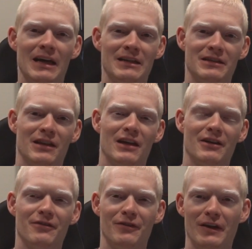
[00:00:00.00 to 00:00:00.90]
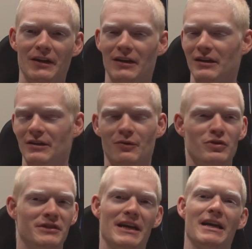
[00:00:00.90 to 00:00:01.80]
It's a lot of, I
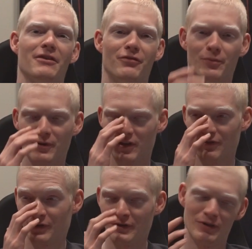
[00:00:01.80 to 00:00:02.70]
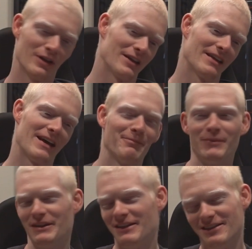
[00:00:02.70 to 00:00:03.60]
wouldn't say hand the football off, we don't do a lot of that,
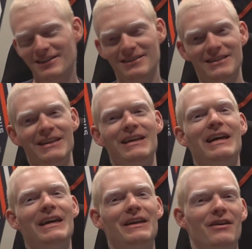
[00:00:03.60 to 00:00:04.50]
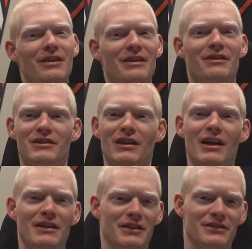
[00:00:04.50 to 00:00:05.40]
but there's a
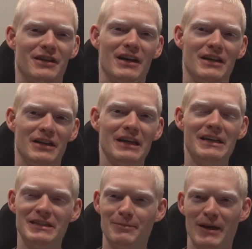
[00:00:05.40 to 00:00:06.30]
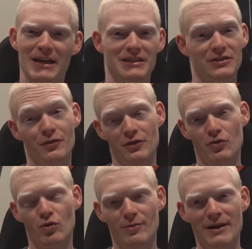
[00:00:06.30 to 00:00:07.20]
lot of designed easy passes for the
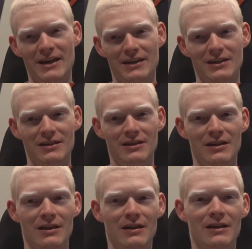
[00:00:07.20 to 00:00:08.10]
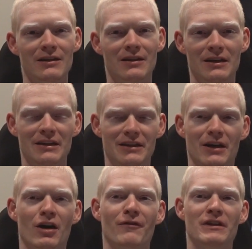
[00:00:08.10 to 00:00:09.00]
quarterback to get the
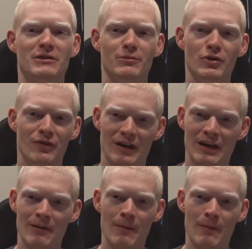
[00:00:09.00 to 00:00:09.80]
offense moving.